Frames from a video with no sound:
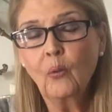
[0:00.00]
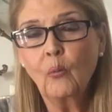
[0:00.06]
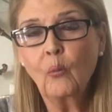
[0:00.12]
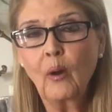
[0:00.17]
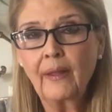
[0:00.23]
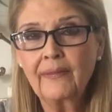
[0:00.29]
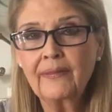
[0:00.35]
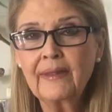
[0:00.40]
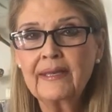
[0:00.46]

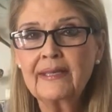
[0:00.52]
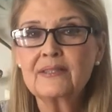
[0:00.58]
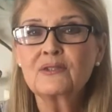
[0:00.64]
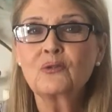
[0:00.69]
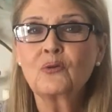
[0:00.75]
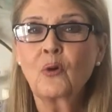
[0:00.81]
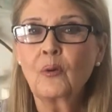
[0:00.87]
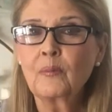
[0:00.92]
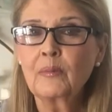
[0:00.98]
one that is
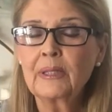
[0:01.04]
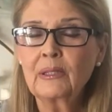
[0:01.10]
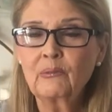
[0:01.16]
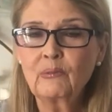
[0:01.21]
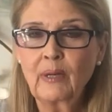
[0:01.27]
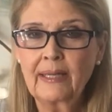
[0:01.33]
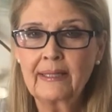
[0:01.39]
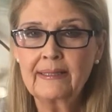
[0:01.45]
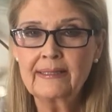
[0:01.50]
normally
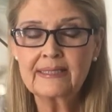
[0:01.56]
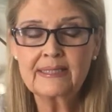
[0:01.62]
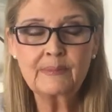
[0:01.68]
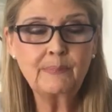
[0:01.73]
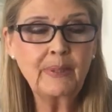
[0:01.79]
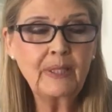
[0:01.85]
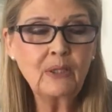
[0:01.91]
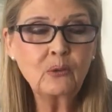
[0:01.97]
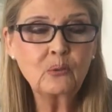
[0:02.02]
read is
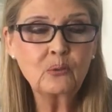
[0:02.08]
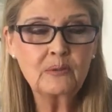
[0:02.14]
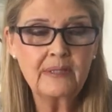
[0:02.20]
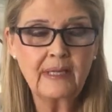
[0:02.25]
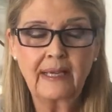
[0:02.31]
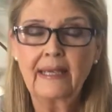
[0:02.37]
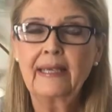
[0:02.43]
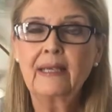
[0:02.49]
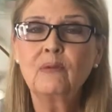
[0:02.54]

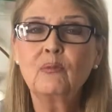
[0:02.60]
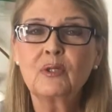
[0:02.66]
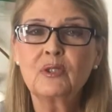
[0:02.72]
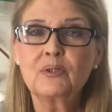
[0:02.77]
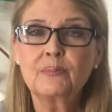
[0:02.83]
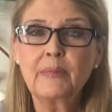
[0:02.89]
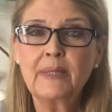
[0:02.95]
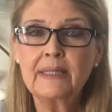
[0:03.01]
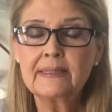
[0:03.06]
Pikudei,
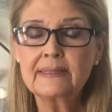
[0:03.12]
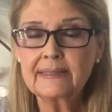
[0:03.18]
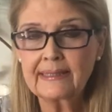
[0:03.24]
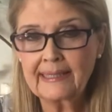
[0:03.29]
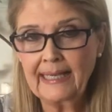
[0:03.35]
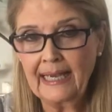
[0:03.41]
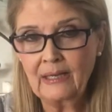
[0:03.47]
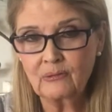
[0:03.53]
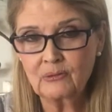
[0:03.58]
which means
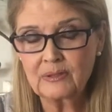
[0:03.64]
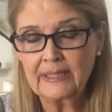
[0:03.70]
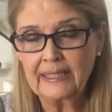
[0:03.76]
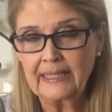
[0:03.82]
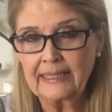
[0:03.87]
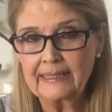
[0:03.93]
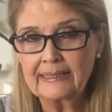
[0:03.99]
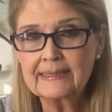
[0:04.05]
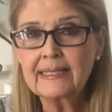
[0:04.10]

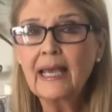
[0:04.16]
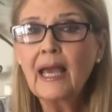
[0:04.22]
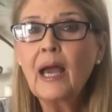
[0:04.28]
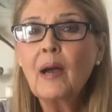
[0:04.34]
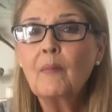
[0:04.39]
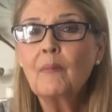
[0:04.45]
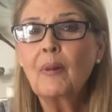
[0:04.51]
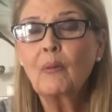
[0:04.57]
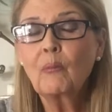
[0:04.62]
accountings,
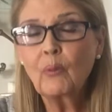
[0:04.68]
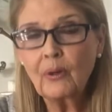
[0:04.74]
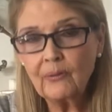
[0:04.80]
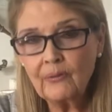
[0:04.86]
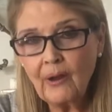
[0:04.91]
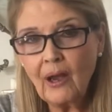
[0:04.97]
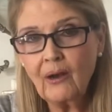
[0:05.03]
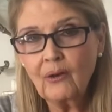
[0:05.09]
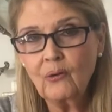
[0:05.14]
but we're
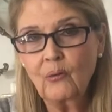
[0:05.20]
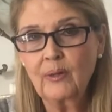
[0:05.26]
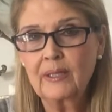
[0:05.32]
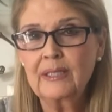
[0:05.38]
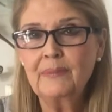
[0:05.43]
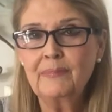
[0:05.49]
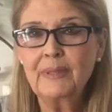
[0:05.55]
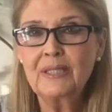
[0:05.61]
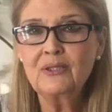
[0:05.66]
not going
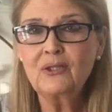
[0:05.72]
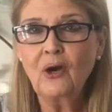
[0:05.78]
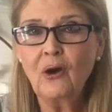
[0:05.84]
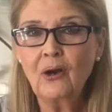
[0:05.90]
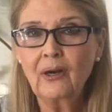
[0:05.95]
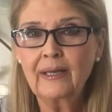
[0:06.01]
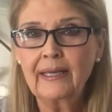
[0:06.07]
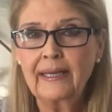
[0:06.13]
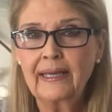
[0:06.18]
to be
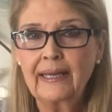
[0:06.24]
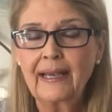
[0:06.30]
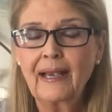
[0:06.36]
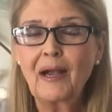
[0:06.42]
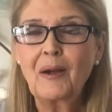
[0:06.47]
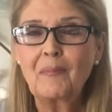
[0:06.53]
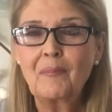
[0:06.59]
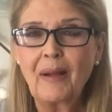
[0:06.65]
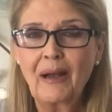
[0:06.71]
talking
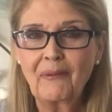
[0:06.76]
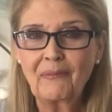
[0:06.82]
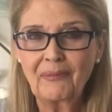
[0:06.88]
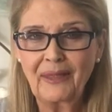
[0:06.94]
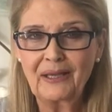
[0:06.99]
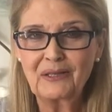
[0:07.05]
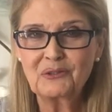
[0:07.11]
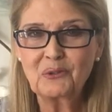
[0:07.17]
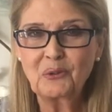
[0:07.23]
about
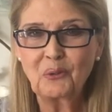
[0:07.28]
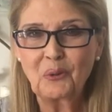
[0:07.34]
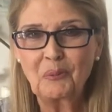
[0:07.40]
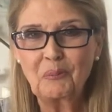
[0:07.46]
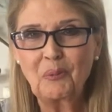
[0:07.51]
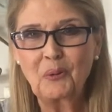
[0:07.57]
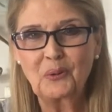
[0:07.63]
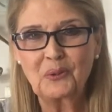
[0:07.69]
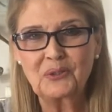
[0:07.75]
that Torah
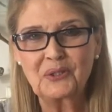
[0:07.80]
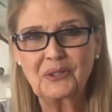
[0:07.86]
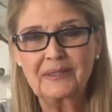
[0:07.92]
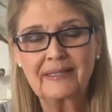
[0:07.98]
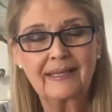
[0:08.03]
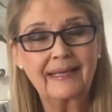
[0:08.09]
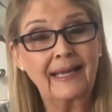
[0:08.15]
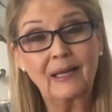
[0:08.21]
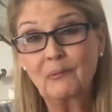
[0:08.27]
portion
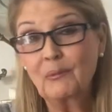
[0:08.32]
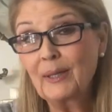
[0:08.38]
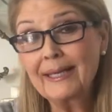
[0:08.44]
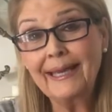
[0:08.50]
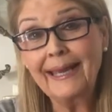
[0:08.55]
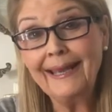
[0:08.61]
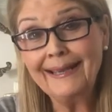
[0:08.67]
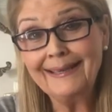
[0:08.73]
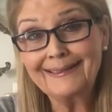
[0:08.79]
today. We
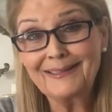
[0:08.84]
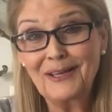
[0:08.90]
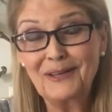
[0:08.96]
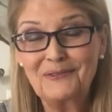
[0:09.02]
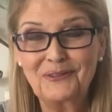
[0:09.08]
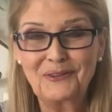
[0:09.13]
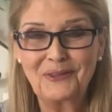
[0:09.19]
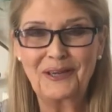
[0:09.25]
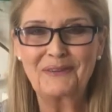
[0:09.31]
can't
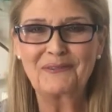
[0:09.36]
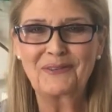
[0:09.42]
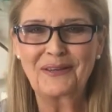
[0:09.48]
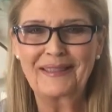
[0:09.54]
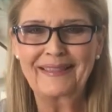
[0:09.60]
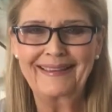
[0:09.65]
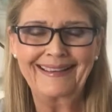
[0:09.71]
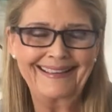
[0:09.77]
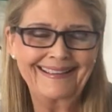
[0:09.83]
cover
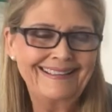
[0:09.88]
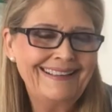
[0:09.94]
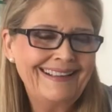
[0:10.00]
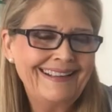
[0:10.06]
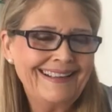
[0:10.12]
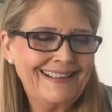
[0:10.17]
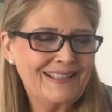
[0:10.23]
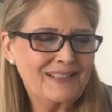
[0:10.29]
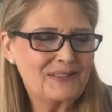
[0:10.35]
everything.
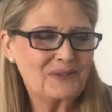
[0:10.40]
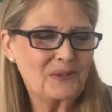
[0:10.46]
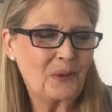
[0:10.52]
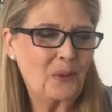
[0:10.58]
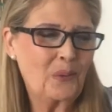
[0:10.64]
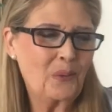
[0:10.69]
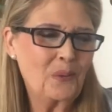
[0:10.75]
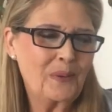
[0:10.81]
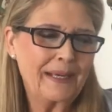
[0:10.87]

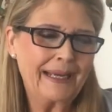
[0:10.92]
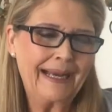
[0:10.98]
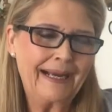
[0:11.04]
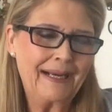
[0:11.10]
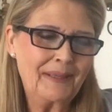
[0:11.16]
So